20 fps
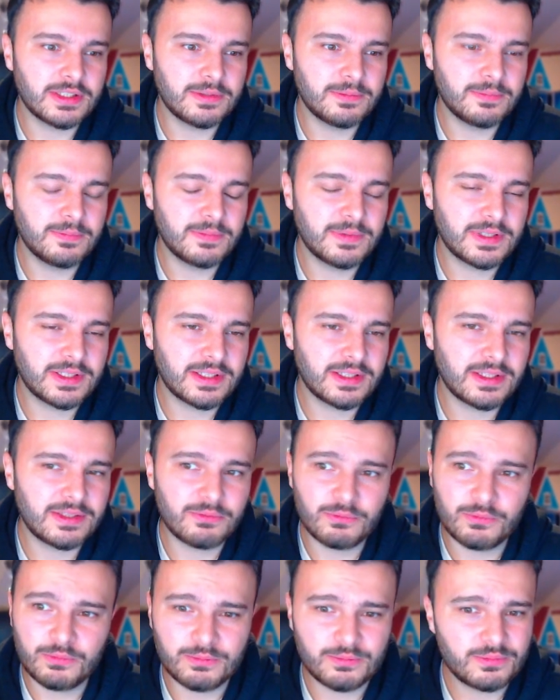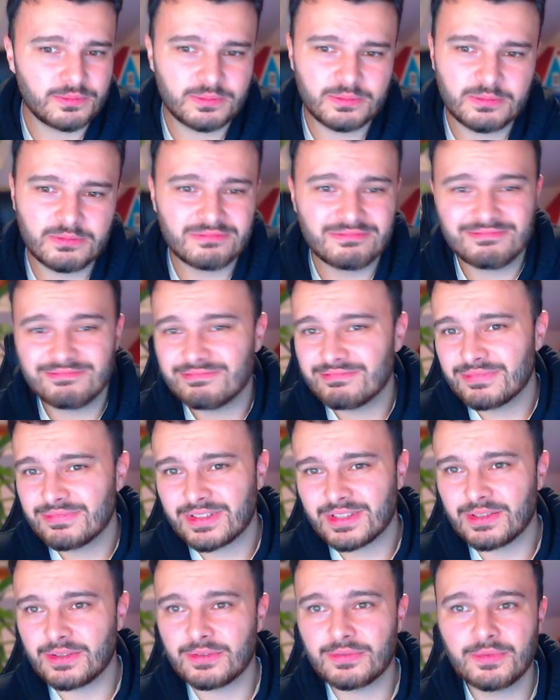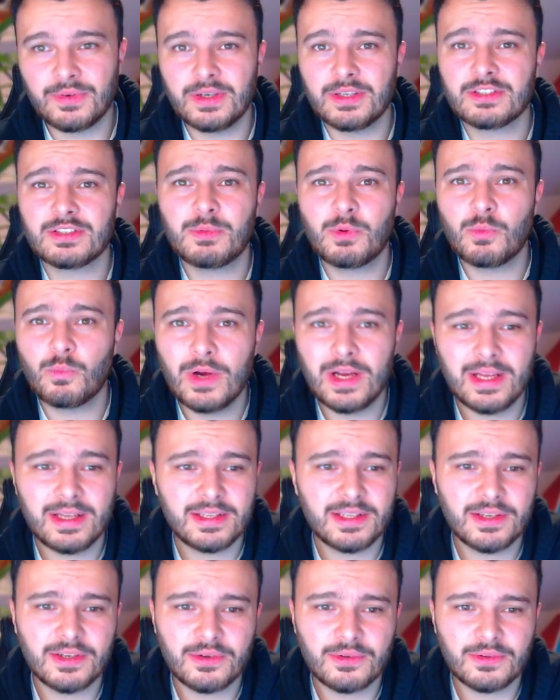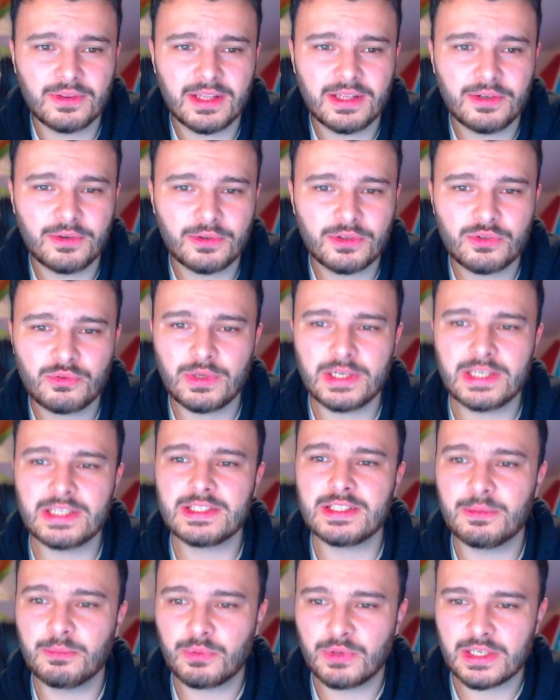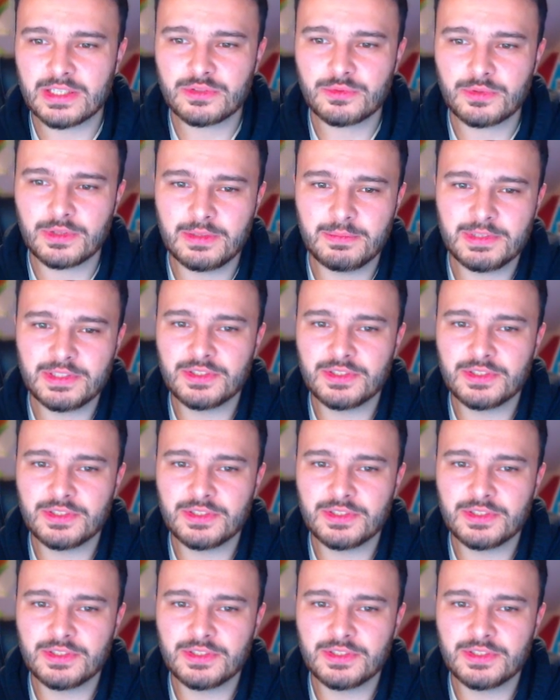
um, and as far as I'm aware, you know they're not crazy impressed with him.